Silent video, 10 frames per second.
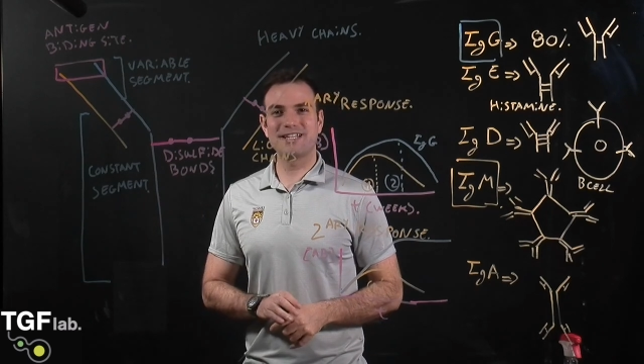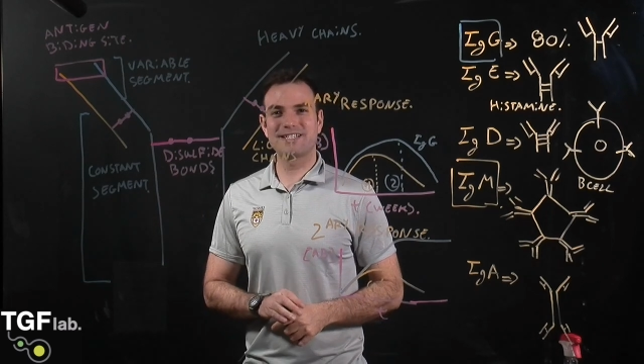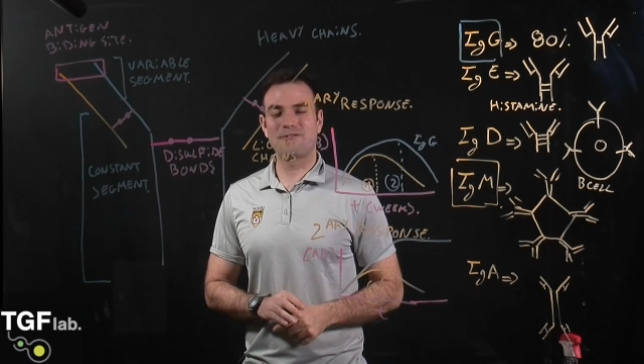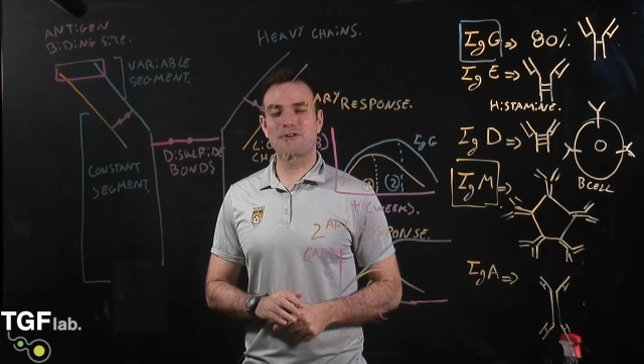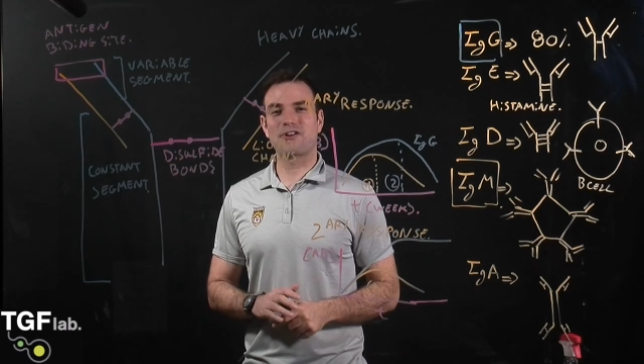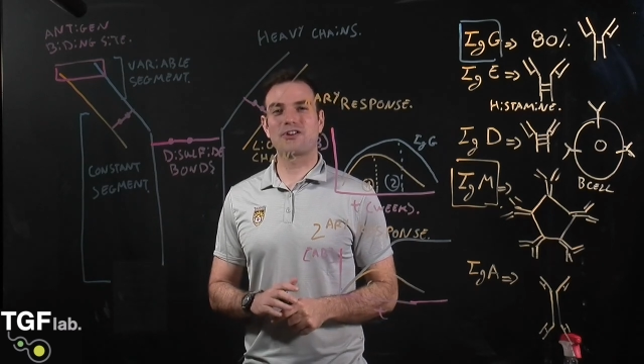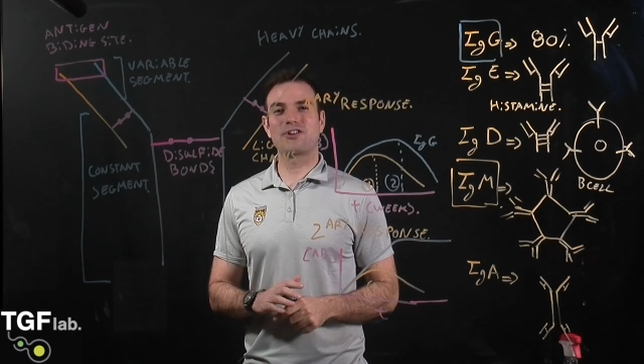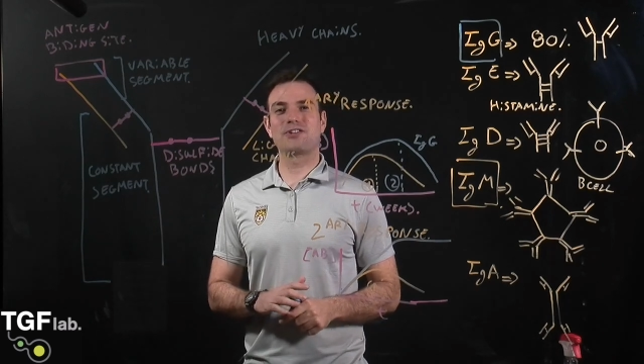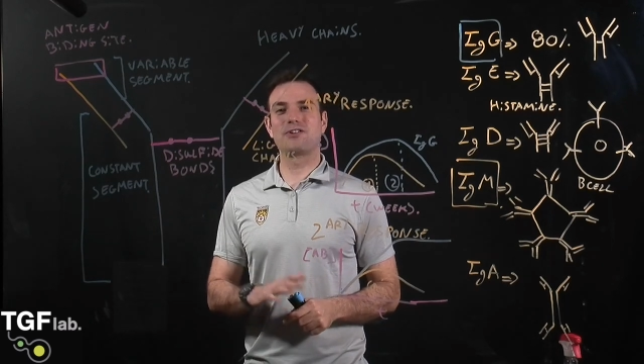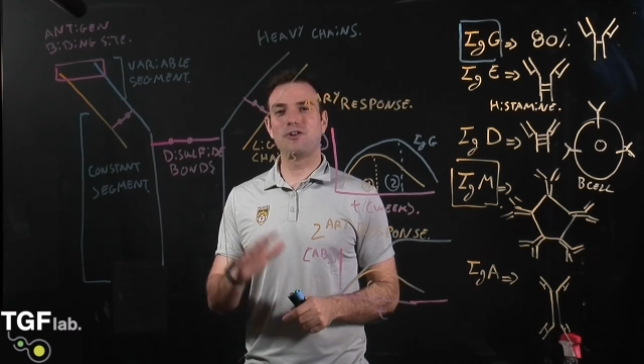So we are going
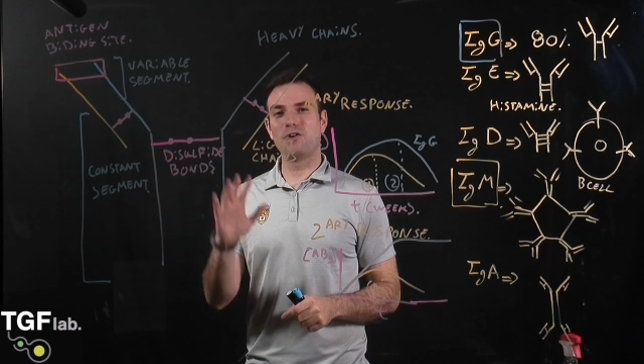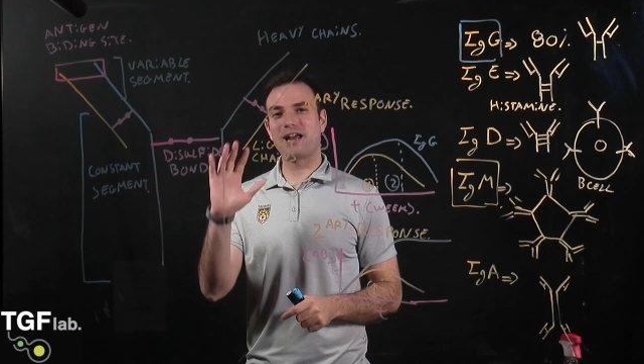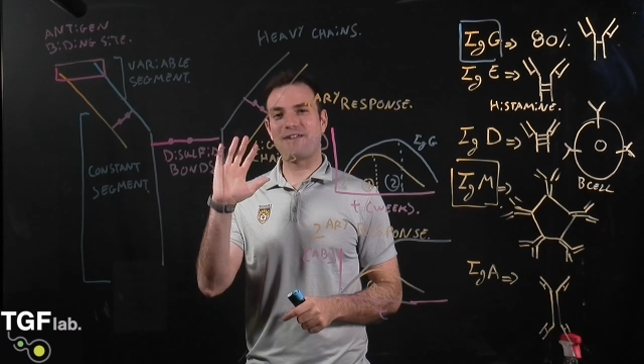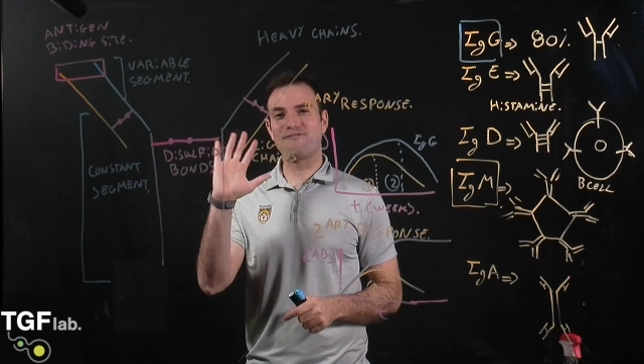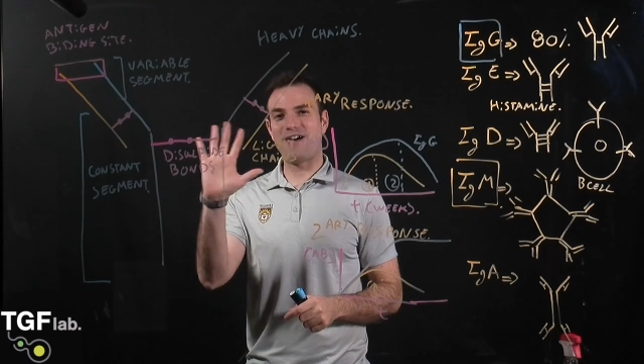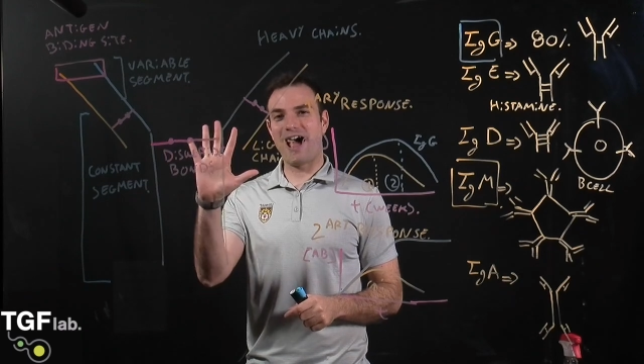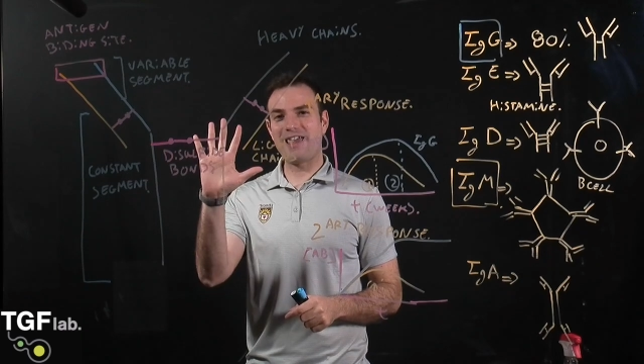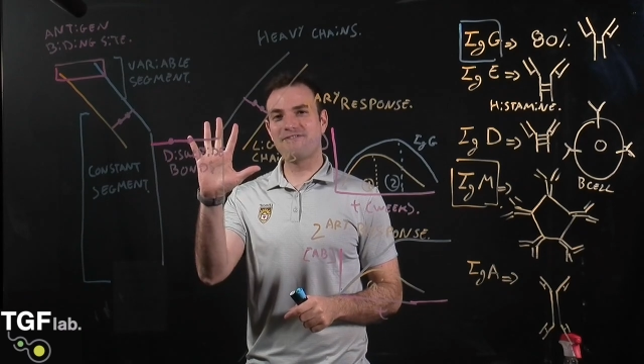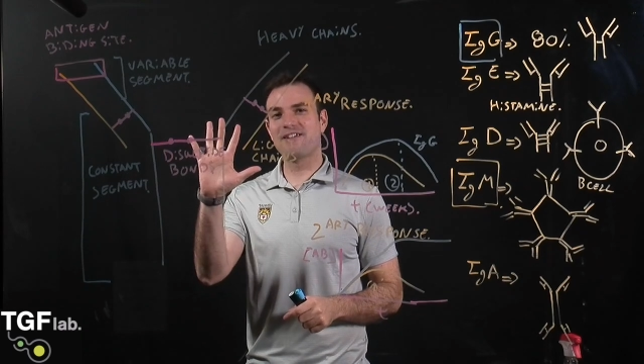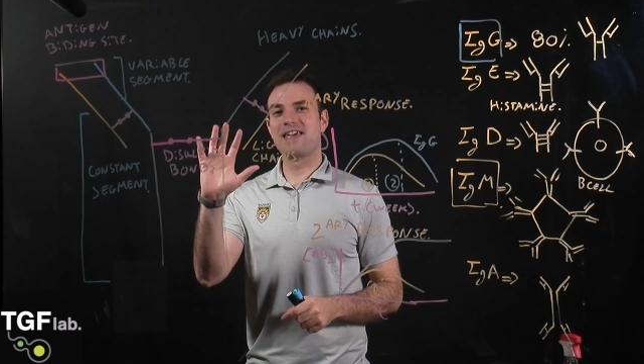to look at 5